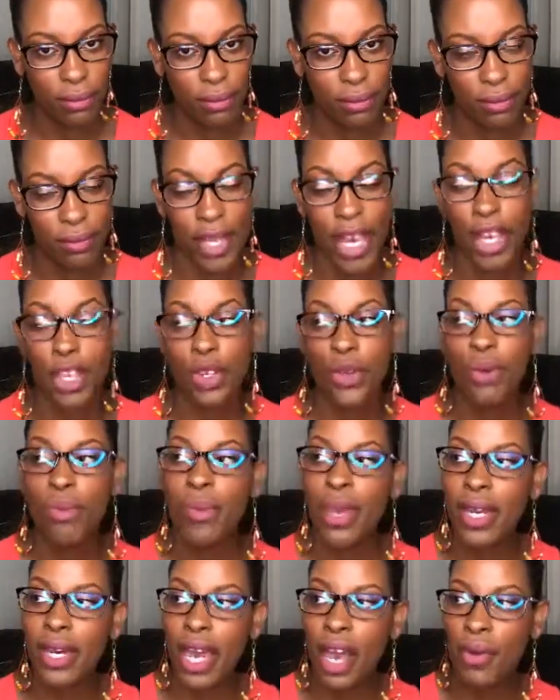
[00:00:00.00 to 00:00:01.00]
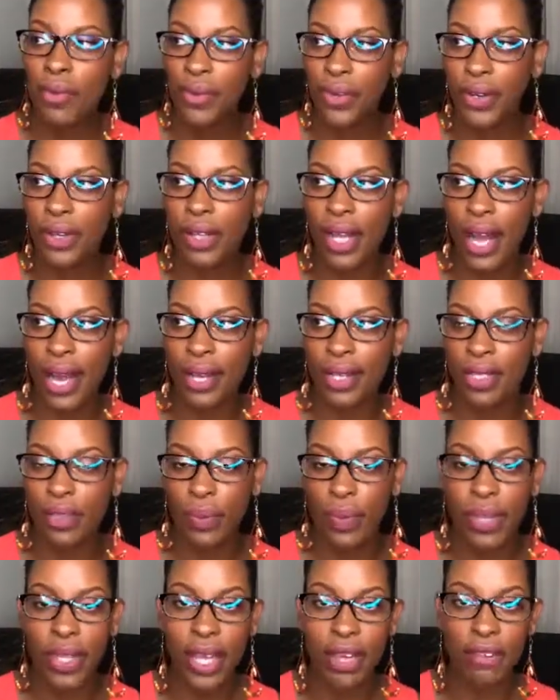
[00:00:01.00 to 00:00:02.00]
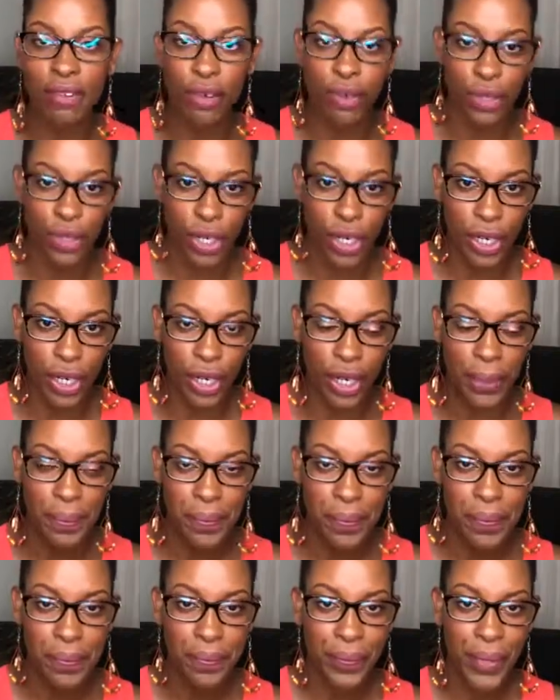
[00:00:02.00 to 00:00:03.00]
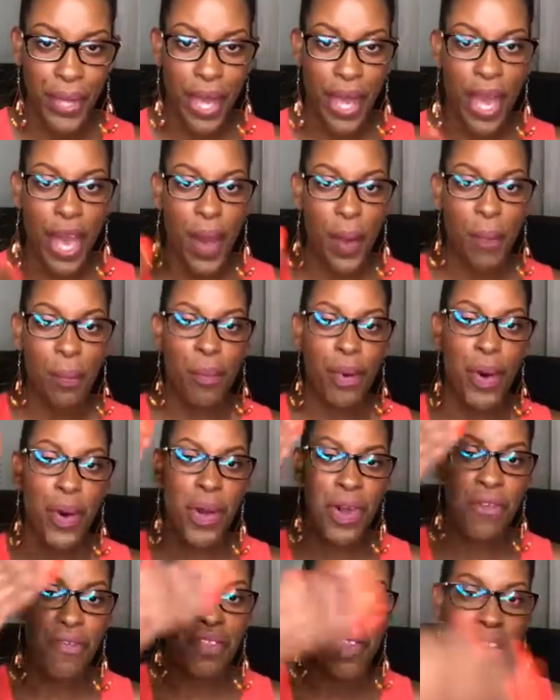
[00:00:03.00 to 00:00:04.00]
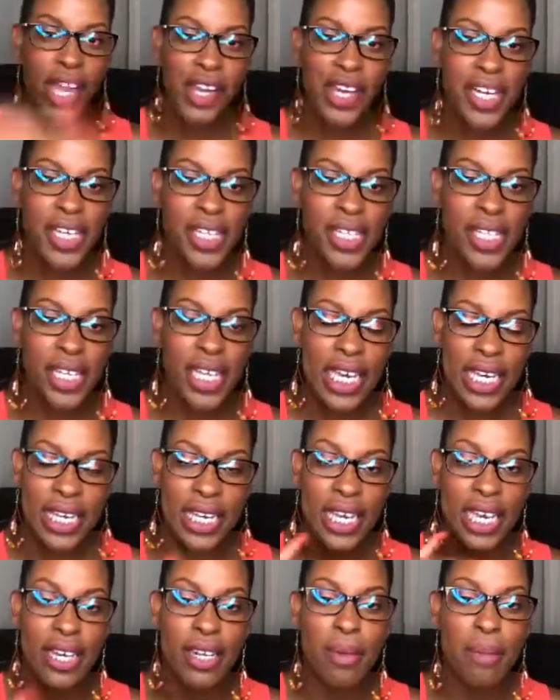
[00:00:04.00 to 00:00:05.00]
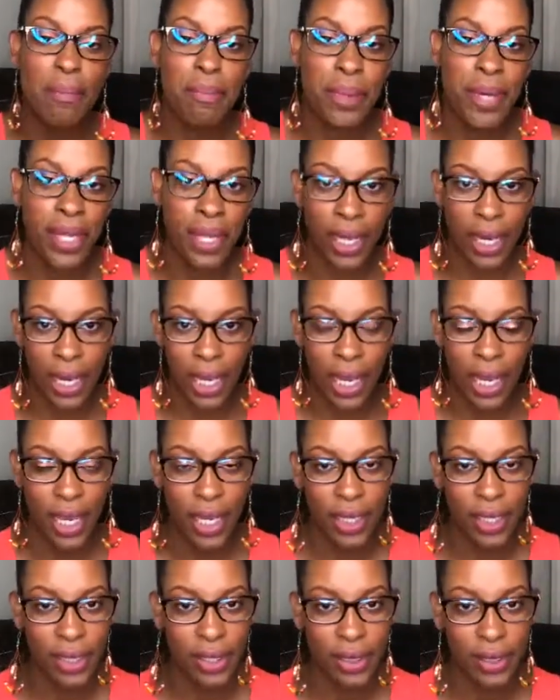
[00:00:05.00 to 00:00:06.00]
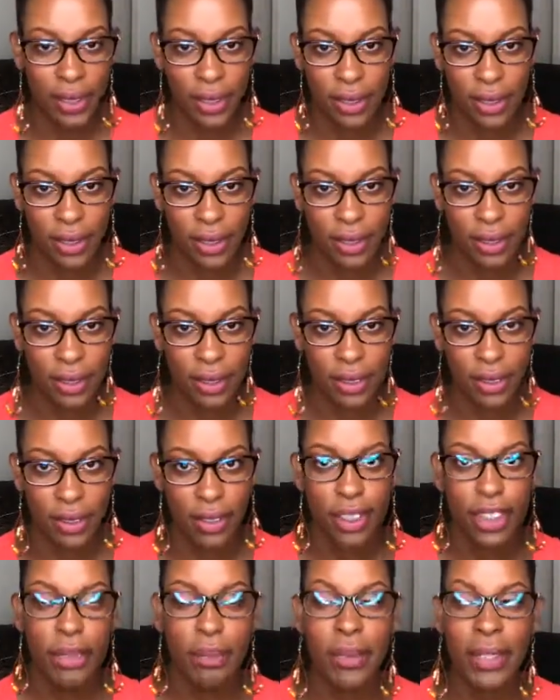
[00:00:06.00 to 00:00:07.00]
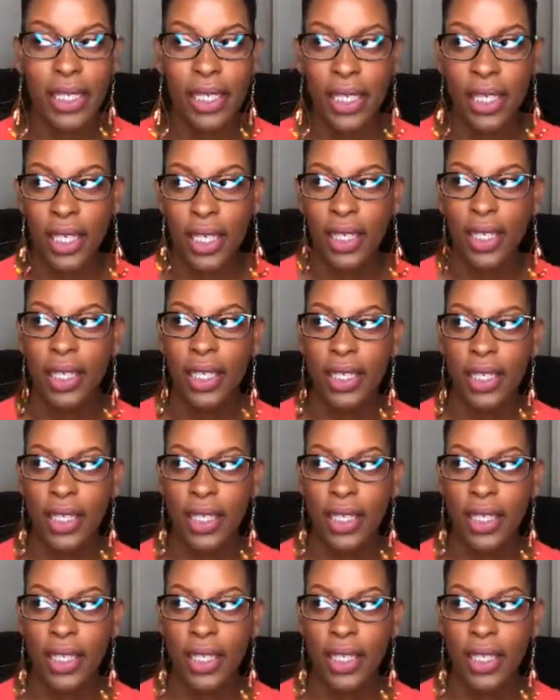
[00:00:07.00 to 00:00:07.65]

Now, you may not realize when they feel dirty, but if there is an inability to be